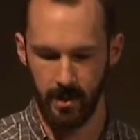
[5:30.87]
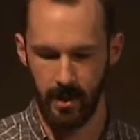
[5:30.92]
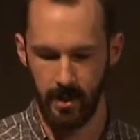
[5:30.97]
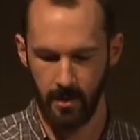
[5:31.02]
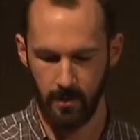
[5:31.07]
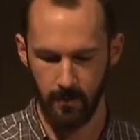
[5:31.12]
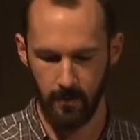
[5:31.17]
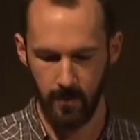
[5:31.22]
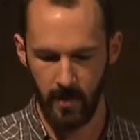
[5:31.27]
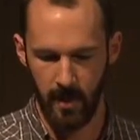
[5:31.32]

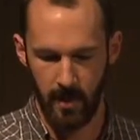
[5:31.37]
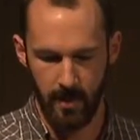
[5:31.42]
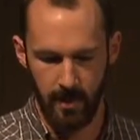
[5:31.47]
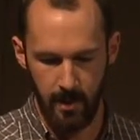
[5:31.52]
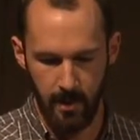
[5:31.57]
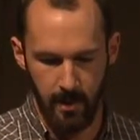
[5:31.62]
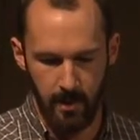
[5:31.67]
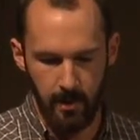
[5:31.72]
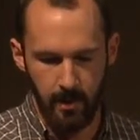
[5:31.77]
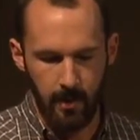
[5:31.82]
Um,
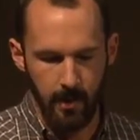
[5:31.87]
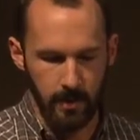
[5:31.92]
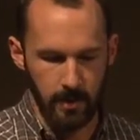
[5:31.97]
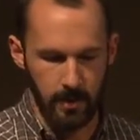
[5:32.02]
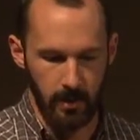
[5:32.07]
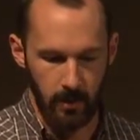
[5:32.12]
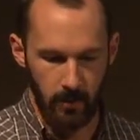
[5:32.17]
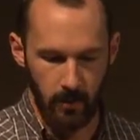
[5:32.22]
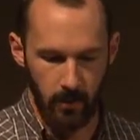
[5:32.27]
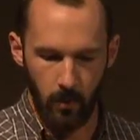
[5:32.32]

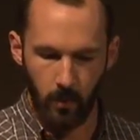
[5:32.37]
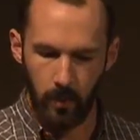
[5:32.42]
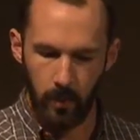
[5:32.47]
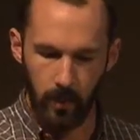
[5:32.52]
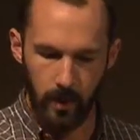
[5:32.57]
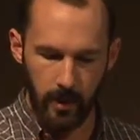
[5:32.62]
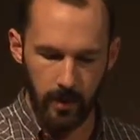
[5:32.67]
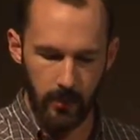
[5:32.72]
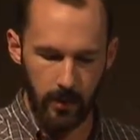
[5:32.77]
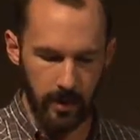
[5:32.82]
so
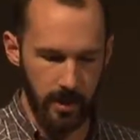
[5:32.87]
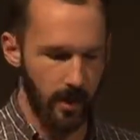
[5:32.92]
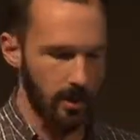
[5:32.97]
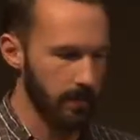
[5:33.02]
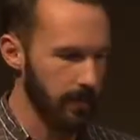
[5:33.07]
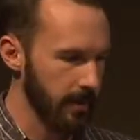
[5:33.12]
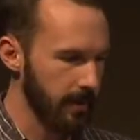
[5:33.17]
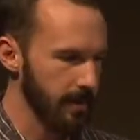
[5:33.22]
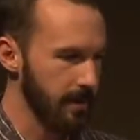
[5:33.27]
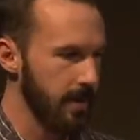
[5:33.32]
we, we talked
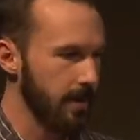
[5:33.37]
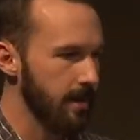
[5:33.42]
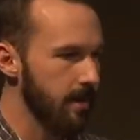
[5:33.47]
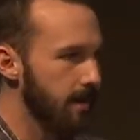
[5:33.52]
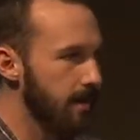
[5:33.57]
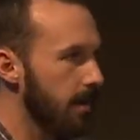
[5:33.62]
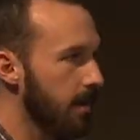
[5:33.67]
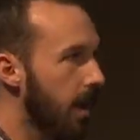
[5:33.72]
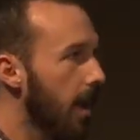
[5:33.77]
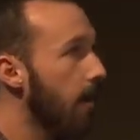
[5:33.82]
about this
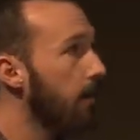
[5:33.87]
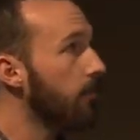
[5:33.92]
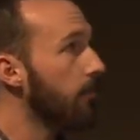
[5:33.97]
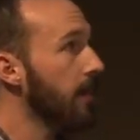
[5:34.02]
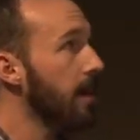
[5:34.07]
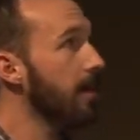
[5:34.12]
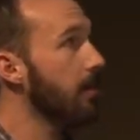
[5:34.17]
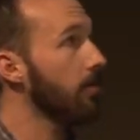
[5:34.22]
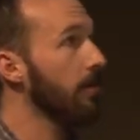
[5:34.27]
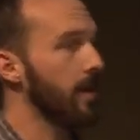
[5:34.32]
idea of
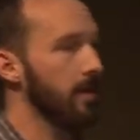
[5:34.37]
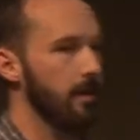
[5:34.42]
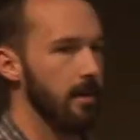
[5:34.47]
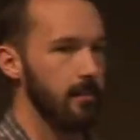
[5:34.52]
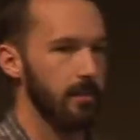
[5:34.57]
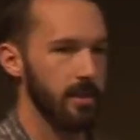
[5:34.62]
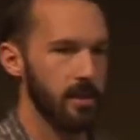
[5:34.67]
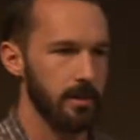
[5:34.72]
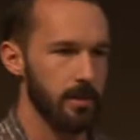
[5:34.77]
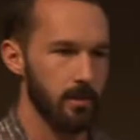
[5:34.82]
incremental
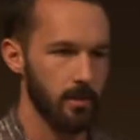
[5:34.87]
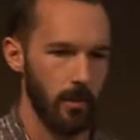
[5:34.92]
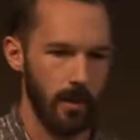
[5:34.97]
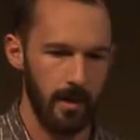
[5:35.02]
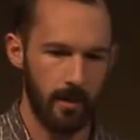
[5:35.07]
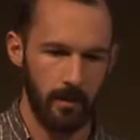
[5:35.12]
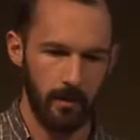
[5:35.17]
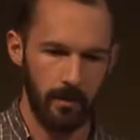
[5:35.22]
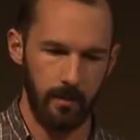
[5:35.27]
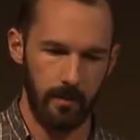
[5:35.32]
images
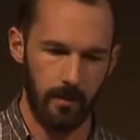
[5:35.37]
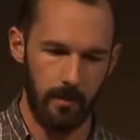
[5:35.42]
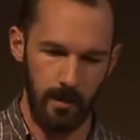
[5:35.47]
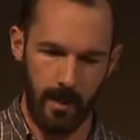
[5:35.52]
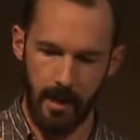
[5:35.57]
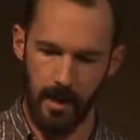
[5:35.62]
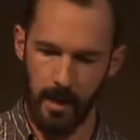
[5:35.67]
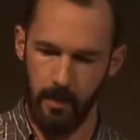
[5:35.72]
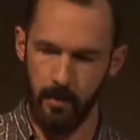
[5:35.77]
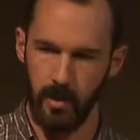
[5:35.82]
where
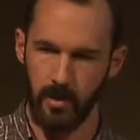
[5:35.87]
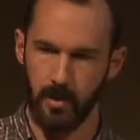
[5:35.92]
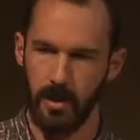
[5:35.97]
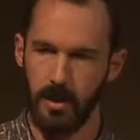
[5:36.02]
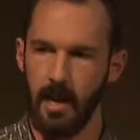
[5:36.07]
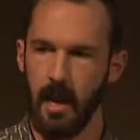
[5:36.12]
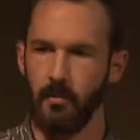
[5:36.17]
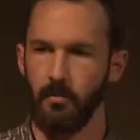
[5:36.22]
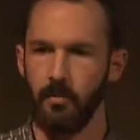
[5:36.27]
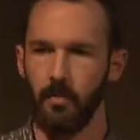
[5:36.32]
an image can
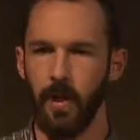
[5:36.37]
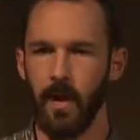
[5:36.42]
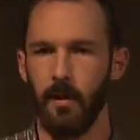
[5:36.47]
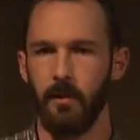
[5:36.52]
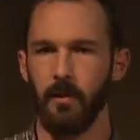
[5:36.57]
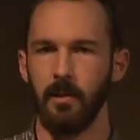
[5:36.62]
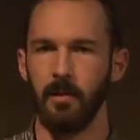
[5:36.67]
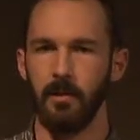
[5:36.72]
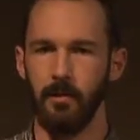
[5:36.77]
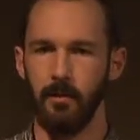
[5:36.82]
have a
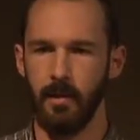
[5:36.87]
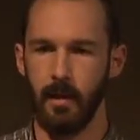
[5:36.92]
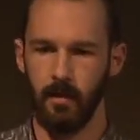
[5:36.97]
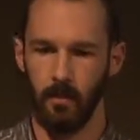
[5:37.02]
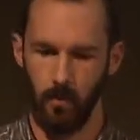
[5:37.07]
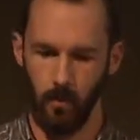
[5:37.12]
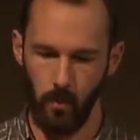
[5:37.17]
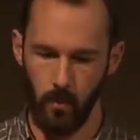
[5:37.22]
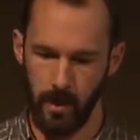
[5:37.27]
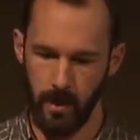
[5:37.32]
parent
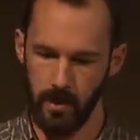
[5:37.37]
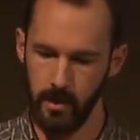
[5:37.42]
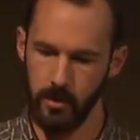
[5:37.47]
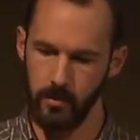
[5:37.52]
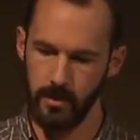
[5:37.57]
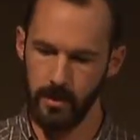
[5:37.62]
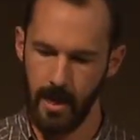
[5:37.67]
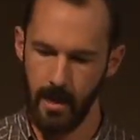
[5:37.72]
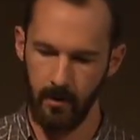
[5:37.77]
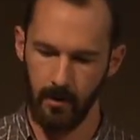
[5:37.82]
that when you
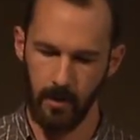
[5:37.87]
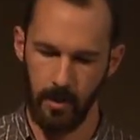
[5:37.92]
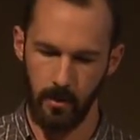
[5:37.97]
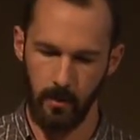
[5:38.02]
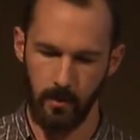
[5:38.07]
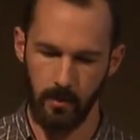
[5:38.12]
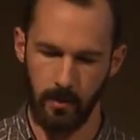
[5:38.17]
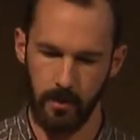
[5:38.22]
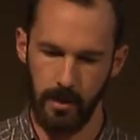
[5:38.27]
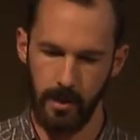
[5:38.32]

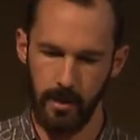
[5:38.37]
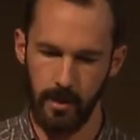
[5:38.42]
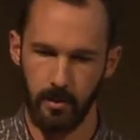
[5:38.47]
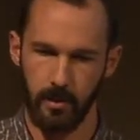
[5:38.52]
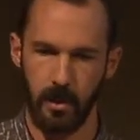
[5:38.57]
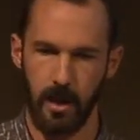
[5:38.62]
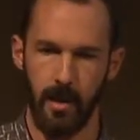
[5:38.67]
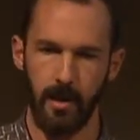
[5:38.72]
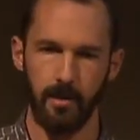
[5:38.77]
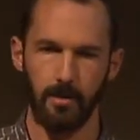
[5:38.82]
download the
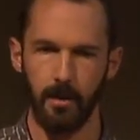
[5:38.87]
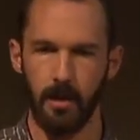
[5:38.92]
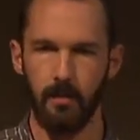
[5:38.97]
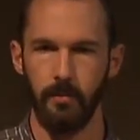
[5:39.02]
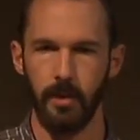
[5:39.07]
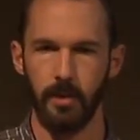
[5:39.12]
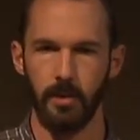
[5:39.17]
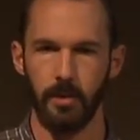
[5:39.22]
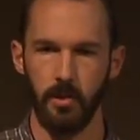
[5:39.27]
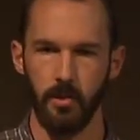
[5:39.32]
child
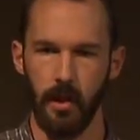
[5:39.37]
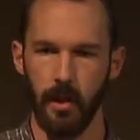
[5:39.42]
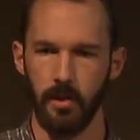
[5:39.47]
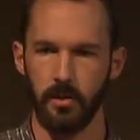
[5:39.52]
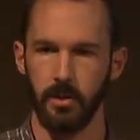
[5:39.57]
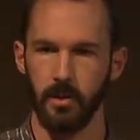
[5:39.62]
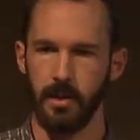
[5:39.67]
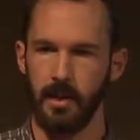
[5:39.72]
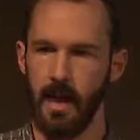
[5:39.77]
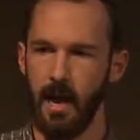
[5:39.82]
image, you
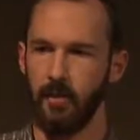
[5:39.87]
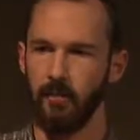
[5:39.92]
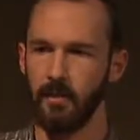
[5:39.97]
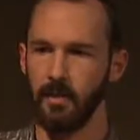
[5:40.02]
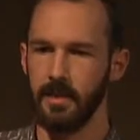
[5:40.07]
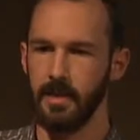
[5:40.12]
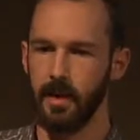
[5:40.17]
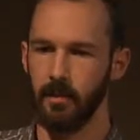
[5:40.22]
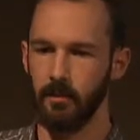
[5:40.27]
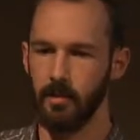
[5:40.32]
actually have to
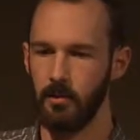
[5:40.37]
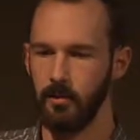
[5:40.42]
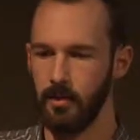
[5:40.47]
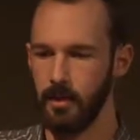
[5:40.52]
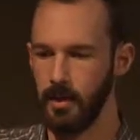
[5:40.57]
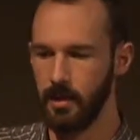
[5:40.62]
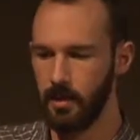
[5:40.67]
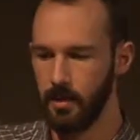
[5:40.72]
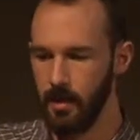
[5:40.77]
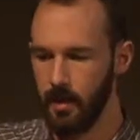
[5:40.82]
download
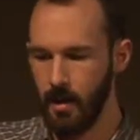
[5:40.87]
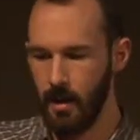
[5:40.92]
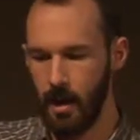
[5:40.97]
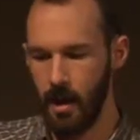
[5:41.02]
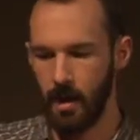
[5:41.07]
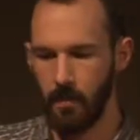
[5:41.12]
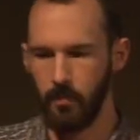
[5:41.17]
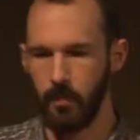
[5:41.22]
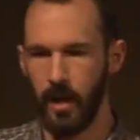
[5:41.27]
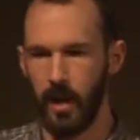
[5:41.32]
the
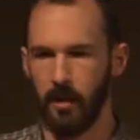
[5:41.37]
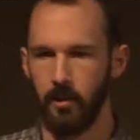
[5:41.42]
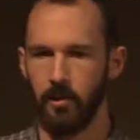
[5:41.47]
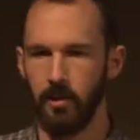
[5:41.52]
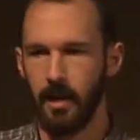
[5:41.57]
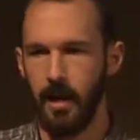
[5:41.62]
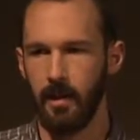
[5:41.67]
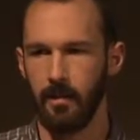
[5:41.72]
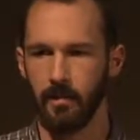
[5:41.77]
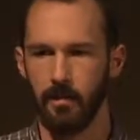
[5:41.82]
um, parent
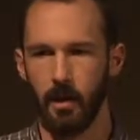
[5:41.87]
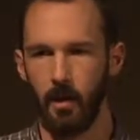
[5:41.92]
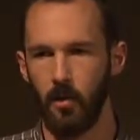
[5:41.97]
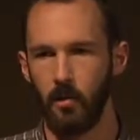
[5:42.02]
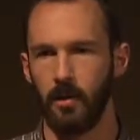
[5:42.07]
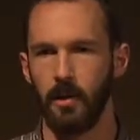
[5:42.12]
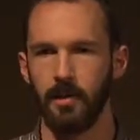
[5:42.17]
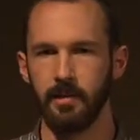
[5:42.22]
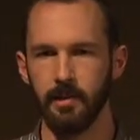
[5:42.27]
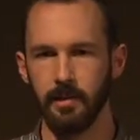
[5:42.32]
and
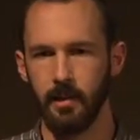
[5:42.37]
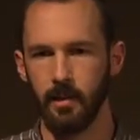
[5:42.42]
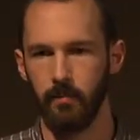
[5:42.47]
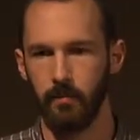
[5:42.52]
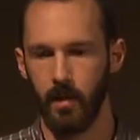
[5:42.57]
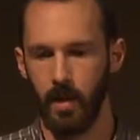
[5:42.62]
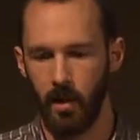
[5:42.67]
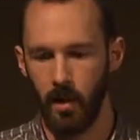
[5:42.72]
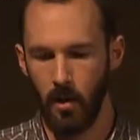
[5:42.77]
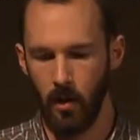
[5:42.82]
coalesce them
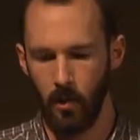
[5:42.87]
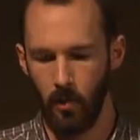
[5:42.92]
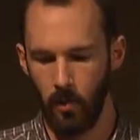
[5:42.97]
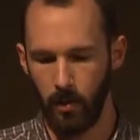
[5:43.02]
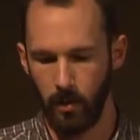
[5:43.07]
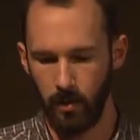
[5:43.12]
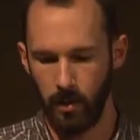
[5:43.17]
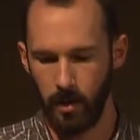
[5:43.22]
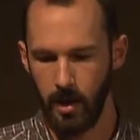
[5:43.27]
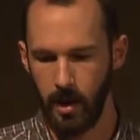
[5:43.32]

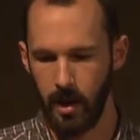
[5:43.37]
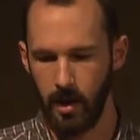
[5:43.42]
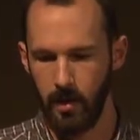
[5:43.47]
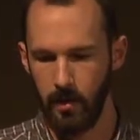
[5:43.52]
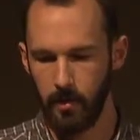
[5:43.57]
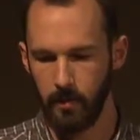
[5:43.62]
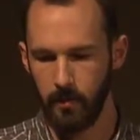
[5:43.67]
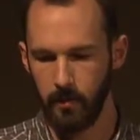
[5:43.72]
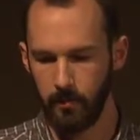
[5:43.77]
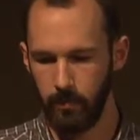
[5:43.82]
or
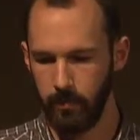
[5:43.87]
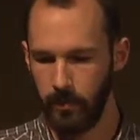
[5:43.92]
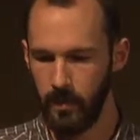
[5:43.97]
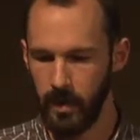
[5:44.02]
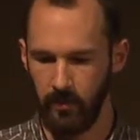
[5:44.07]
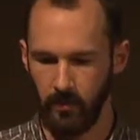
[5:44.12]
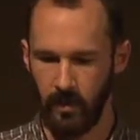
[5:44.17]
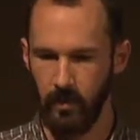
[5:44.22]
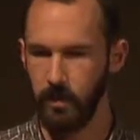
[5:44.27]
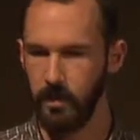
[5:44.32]
uh,
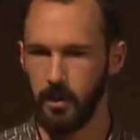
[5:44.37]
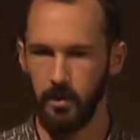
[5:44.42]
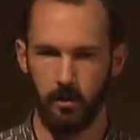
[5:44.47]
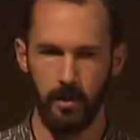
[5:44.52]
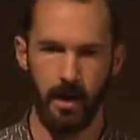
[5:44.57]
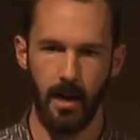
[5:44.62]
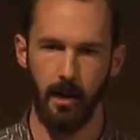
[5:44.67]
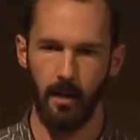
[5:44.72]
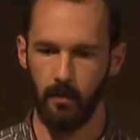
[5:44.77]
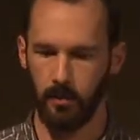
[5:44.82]
if they're
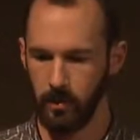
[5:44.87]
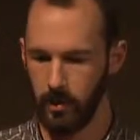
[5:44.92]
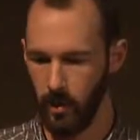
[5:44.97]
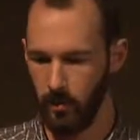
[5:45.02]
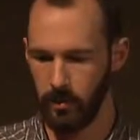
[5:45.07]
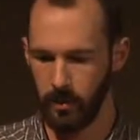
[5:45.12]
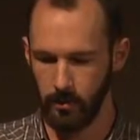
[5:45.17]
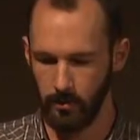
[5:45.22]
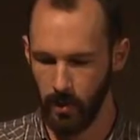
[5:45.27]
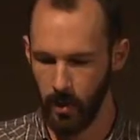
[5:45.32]
QCOW,
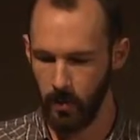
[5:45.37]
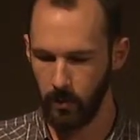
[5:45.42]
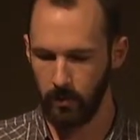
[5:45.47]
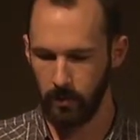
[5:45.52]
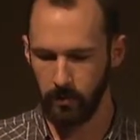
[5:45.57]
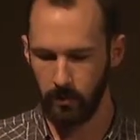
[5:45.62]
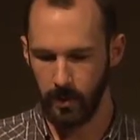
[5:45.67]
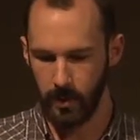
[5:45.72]
load them both.